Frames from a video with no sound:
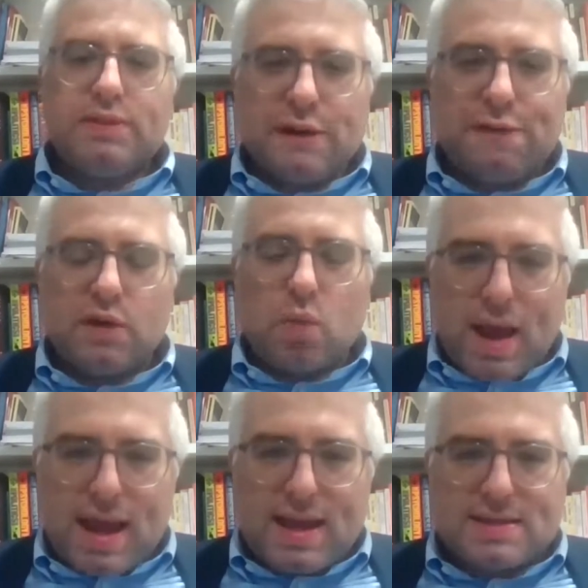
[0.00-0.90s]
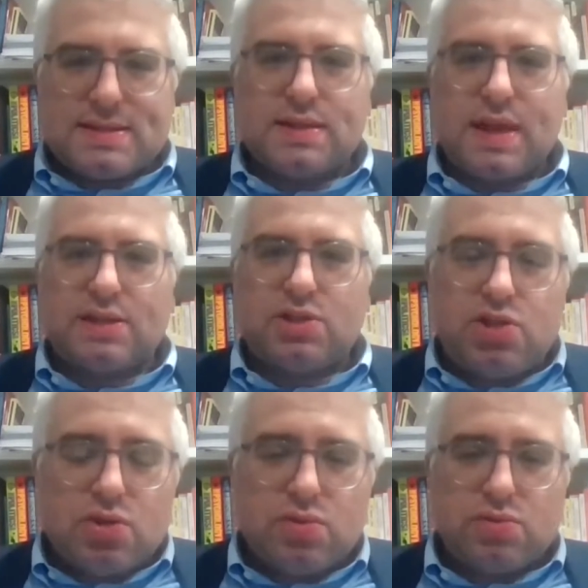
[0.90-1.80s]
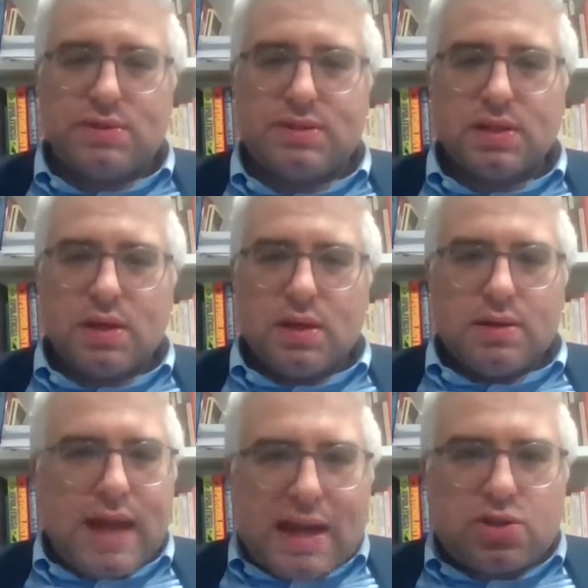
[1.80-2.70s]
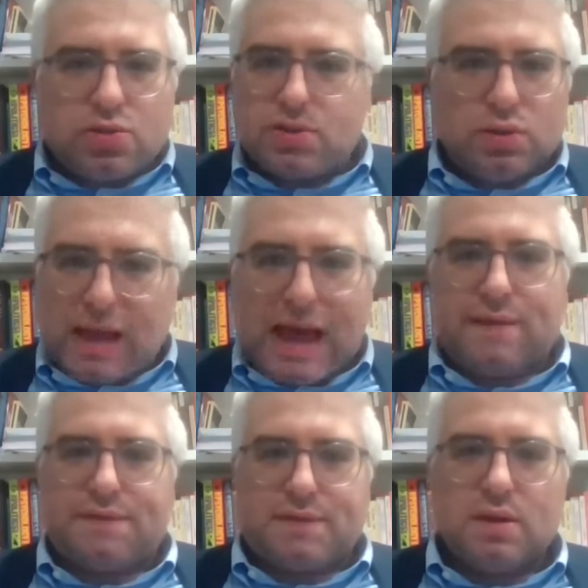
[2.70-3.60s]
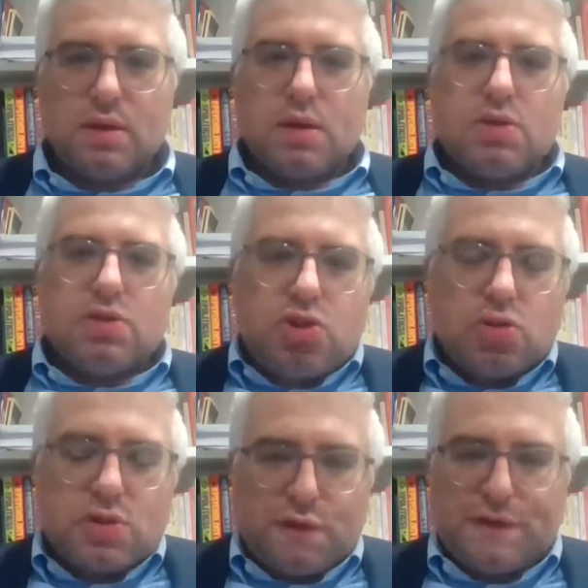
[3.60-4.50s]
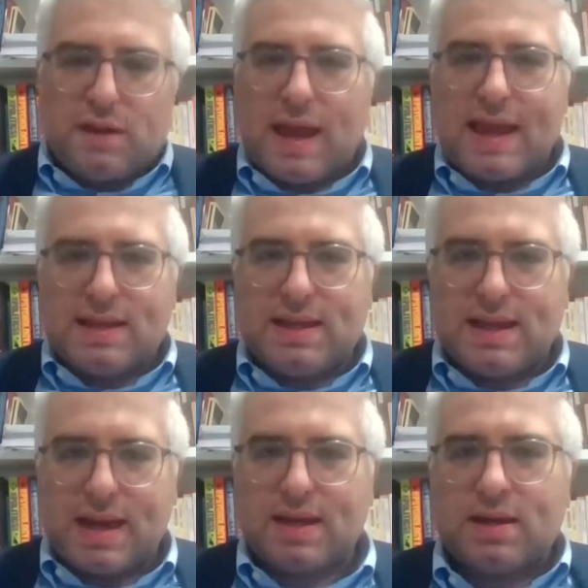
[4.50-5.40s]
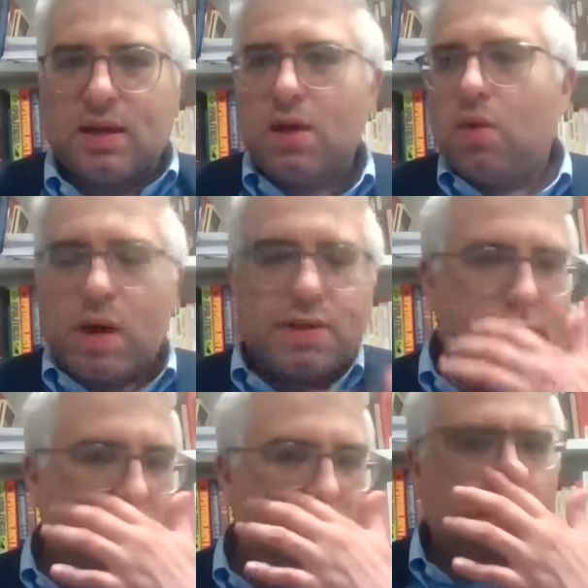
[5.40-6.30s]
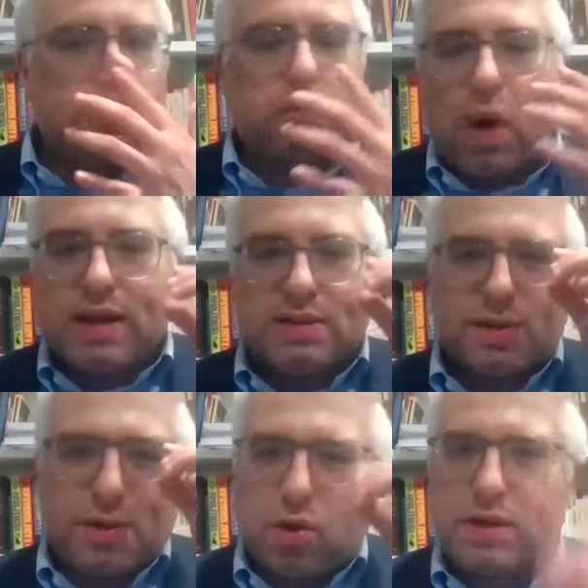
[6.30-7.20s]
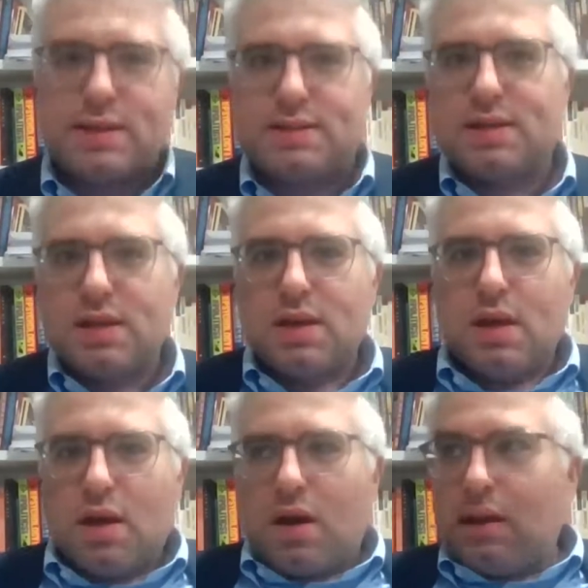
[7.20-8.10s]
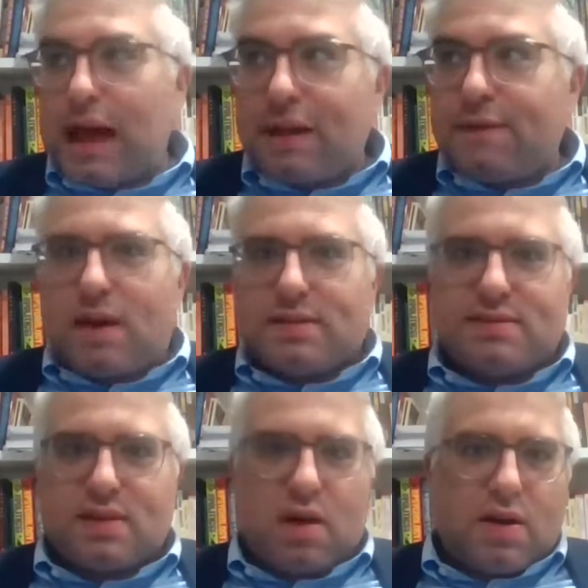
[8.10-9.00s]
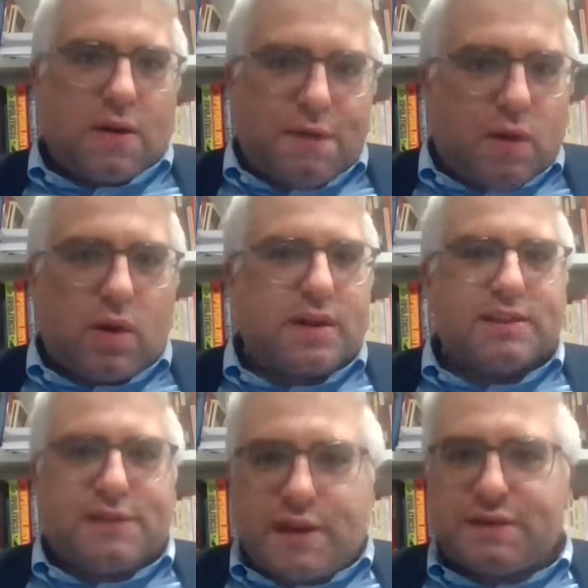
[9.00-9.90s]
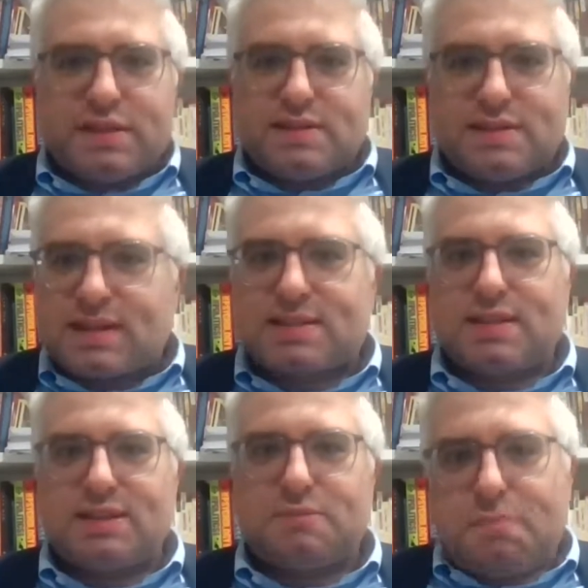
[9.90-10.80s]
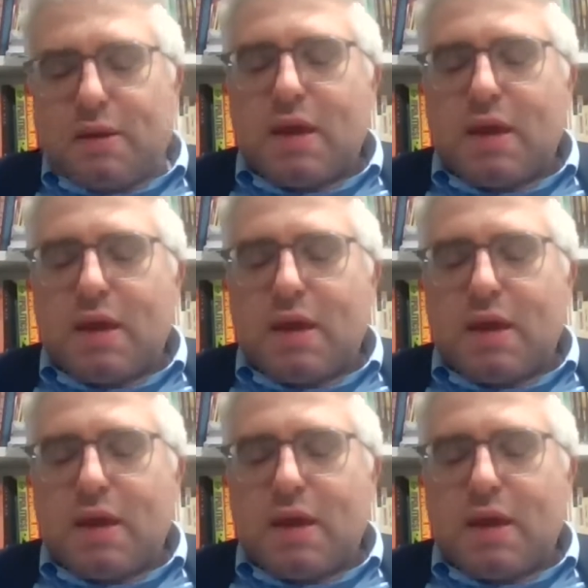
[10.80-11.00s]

Different ways that Jews, not Jews who left, Jews who feel alienated, whether they're in their 20s or 30s, a lot of us are in our 40s, 50s, 60s.